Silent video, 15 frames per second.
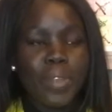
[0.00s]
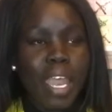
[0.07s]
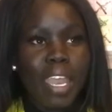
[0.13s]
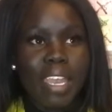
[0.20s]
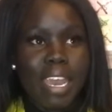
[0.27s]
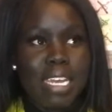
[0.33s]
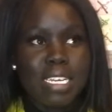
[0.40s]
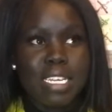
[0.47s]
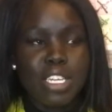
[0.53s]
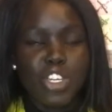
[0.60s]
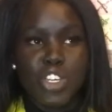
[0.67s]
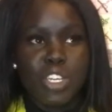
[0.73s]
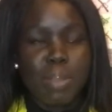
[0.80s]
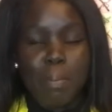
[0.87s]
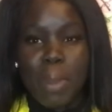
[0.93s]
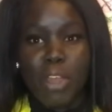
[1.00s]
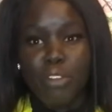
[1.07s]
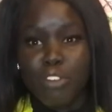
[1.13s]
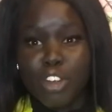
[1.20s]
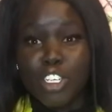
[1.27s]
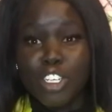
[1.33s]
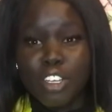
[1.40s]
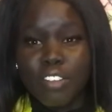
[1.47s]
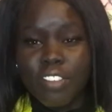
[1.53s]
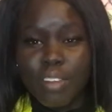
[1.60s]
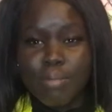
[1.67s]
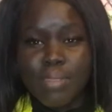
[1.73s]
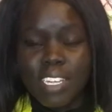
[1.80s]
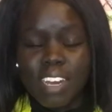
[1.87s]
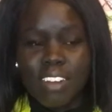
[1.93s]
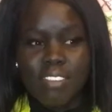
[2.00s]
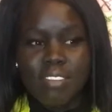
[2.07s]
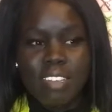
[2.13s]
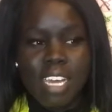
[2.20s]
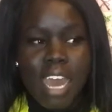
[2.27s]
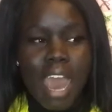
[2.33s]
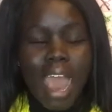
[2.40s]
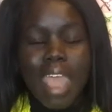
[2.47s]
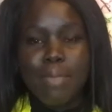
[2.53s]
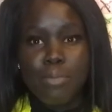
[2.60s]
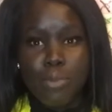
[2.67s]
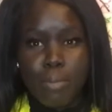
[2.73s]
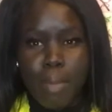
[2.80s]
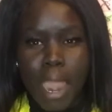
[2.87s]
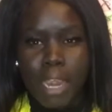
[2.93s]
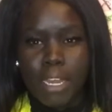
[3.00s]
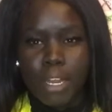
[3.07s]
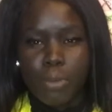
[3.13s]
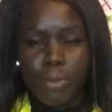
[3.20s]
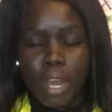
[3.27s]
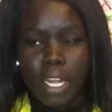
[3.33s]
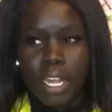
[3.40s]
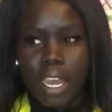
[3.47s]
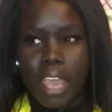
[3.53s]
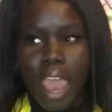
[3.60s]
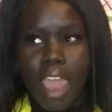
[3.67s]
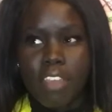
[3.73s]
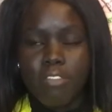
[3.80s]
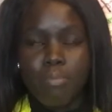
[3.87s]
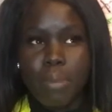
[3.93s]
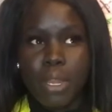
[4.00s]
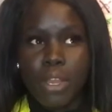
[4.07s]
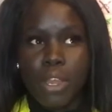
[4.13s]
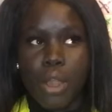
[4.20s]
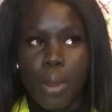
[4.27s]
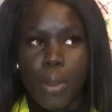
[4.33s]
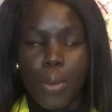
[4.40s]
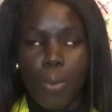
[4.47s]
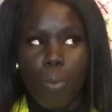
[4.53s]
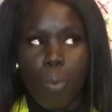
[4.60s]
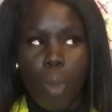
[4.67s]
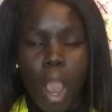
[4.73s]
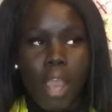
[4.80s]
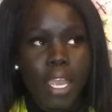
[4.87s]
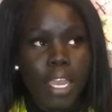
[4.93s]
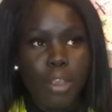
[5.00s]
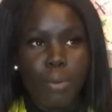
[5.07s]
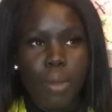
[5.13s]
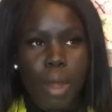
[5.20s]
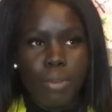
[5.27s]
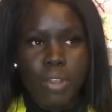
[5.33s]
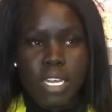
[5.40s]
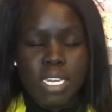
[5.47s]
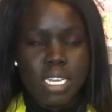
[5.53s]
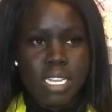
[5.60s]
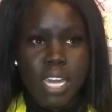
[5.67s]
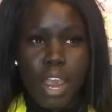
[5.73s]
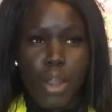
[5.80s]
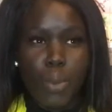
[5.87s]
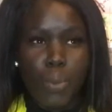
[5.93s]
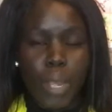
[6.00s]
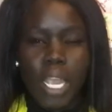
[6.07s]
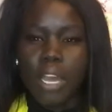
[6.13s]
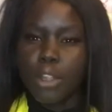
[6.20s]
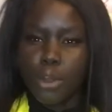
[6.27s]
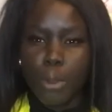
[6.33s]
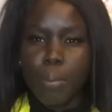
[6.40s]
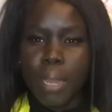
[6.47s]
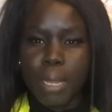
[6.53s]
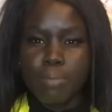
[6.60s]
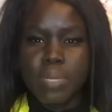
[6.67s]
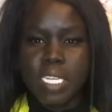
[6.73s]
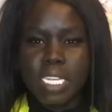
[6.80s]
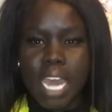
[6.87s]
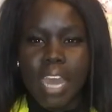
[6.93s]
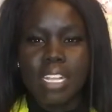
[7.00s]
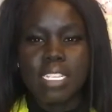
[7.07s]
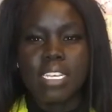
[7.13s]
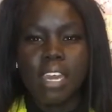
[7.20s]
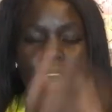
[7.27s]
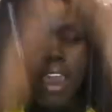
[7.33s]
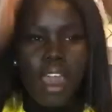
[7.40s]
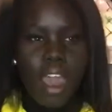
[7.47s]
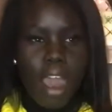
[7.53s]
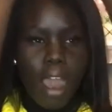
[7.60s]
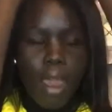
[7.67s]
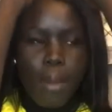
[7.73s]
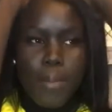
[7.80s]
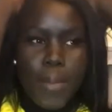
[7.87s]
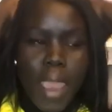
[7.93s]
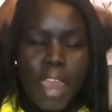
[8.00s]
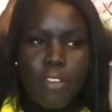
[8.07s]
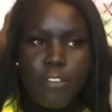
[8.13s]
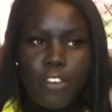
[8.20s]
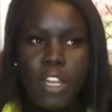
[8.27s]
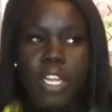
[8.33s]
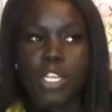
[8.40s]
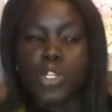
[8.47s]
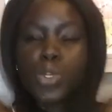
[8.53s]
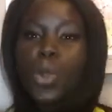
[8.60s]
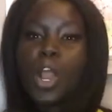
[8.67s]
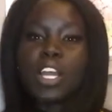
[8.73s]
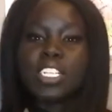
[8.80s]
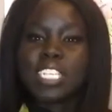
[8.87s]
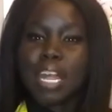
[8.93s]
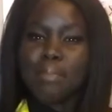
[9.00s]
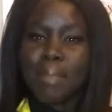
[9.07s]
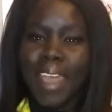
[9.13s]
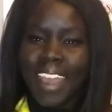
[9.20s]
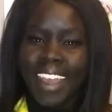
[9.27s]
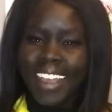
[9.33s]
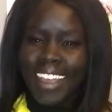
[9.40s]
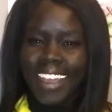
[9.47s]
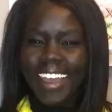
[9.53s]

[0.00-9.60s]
I guess, just a better version of themselves. I'm reminded, right? Like, I've been walking around this entire week a little bit upset, and feeling so hard done by,